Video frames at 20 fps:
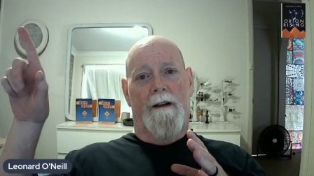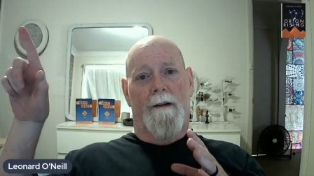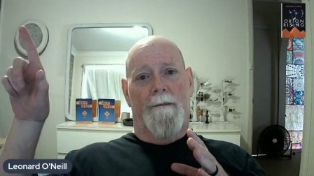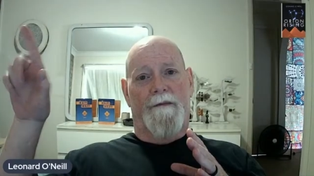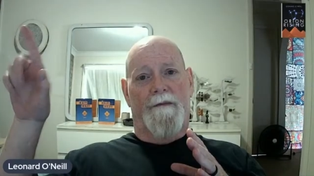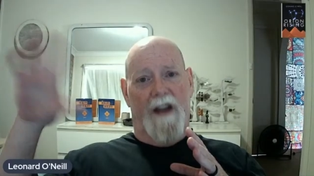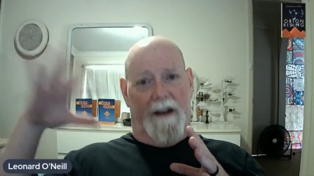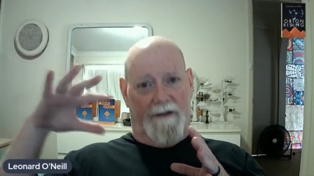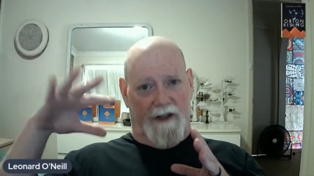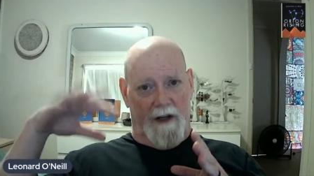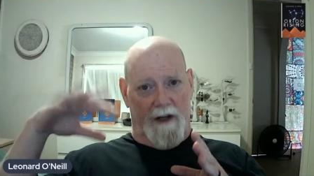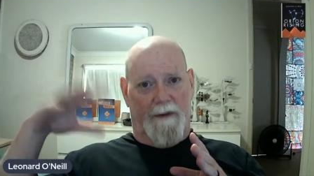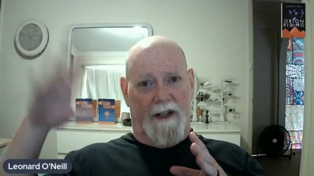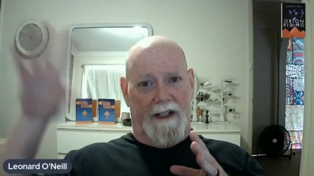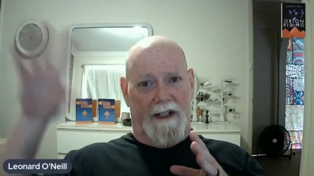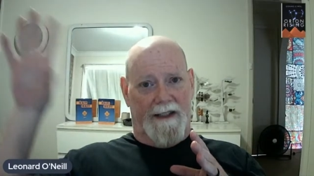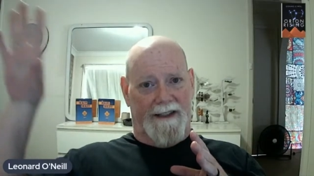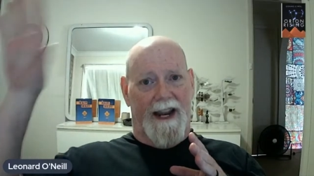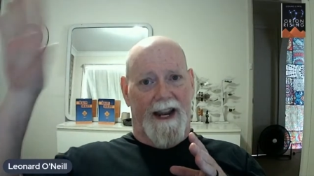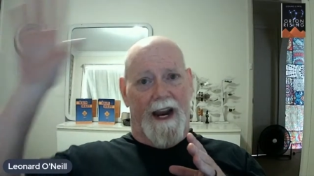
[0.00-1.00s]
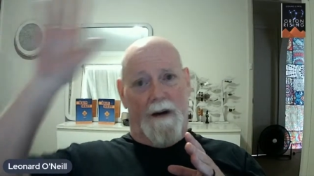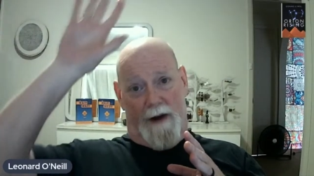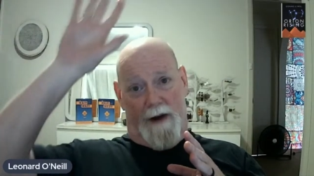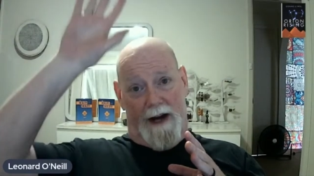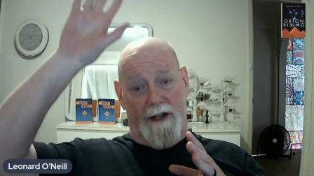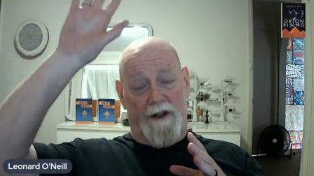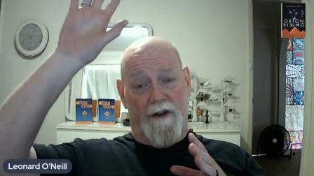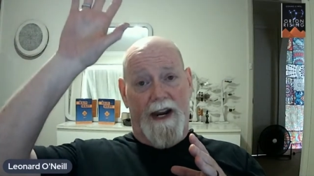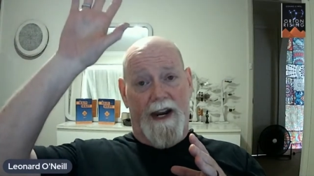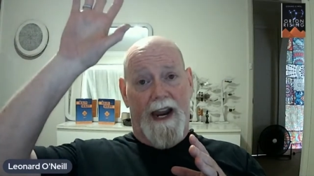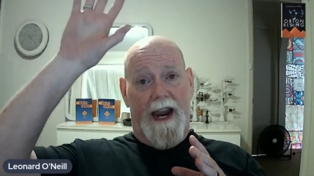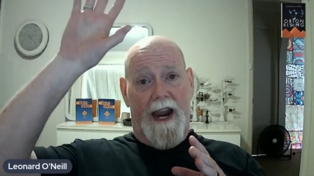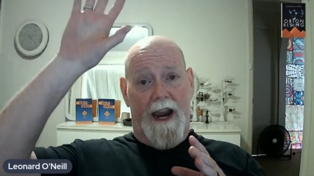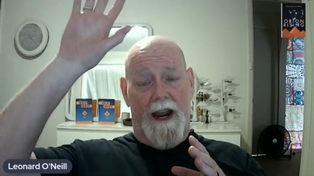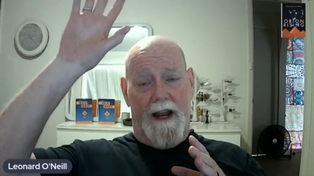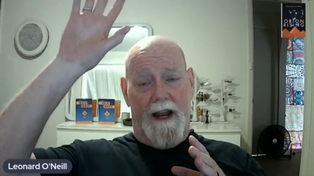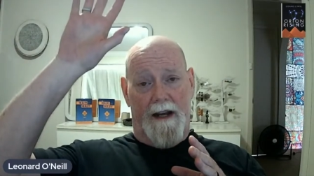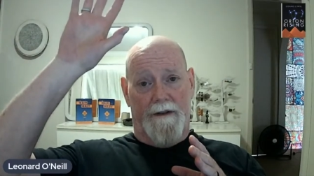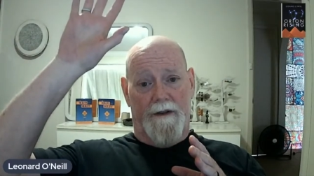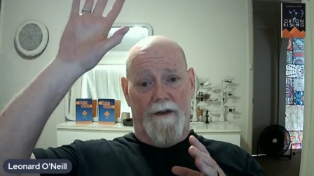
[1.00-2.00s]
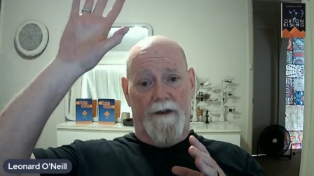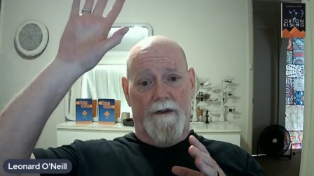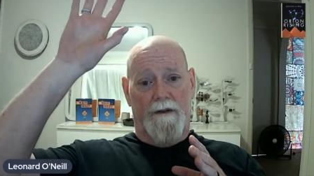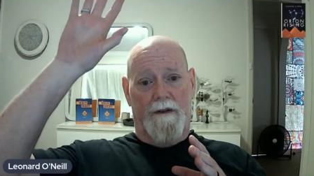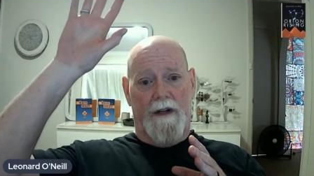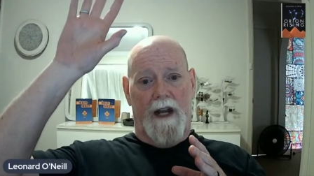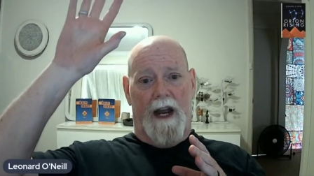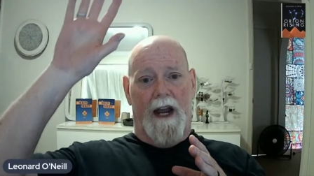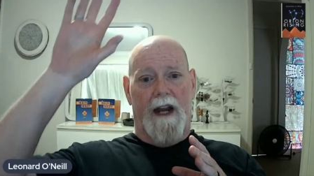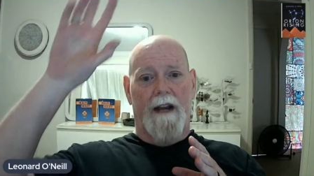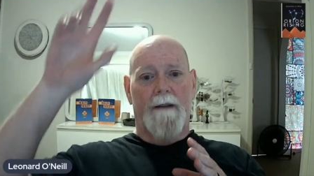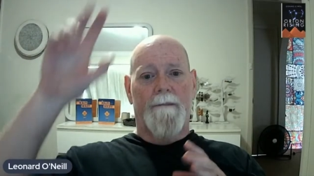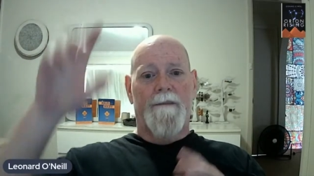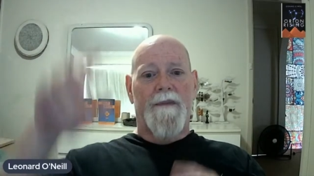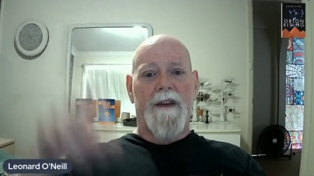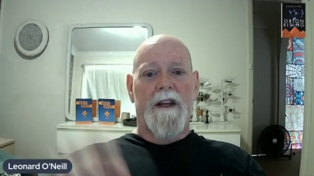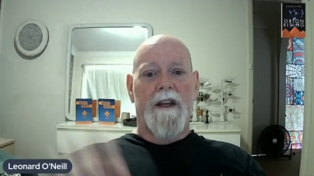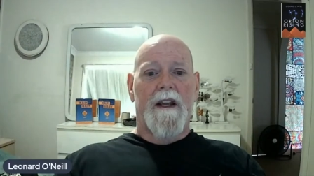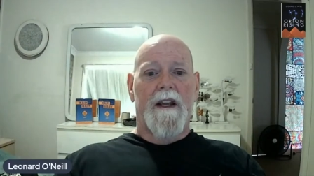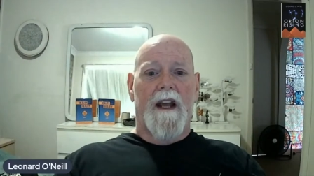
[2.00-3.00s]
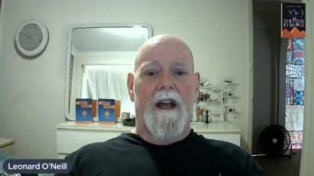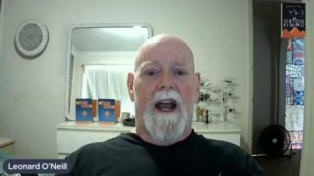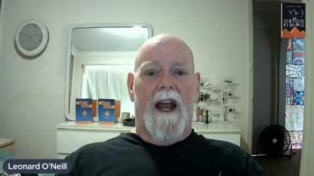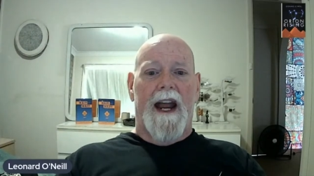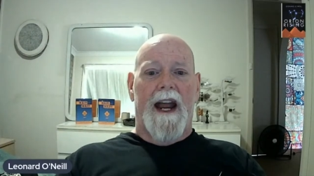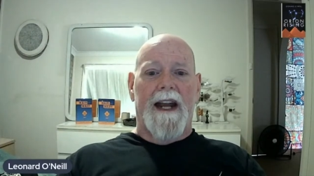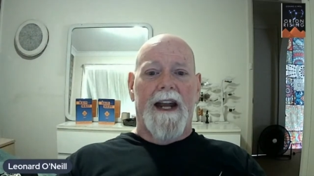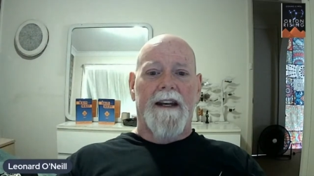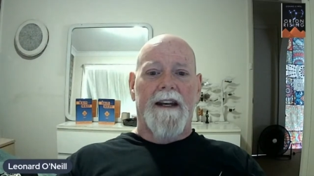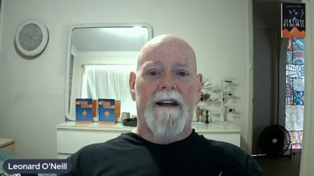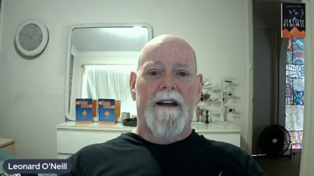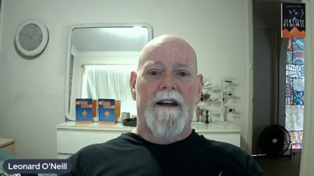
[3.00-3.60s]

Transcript: If you have something to say, raise your hand. Okay. And